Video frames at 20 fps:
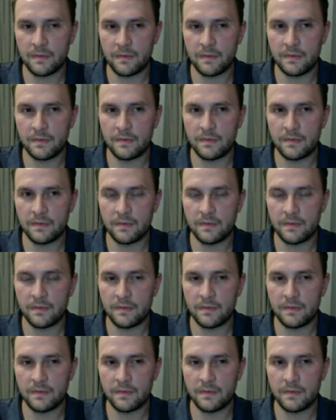
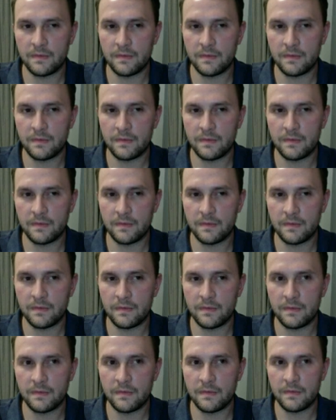
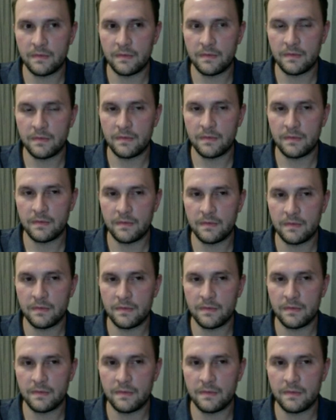
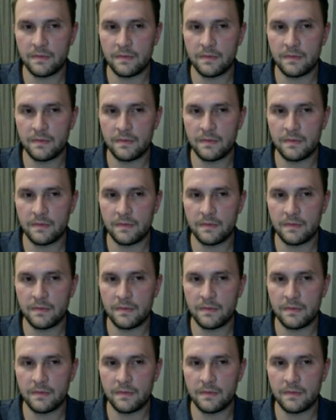No words are spoken by the person on screen.